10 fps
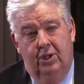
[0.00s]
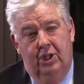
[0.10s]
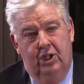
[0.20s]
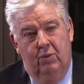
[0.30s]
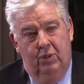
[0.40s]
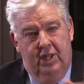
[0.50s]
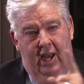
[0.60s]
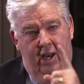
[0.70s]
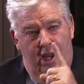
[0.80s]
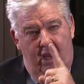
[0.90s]
she said, was
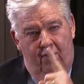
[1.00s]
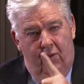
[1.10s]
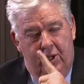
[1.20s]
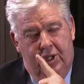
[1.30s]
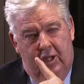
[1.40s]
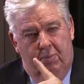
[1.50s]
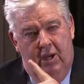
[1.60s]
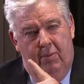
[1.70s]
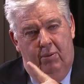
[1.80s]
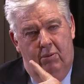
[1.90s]
that 46
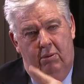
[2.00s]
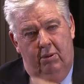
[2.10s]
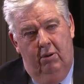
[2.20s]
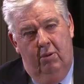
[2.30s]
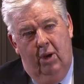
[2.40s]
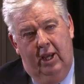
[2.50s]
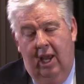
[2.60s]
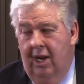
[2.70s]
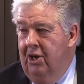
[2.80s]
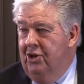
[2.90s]
people that were on my
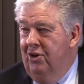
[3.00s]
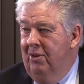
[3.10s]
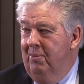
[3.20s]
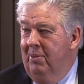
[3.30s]
Canada trip.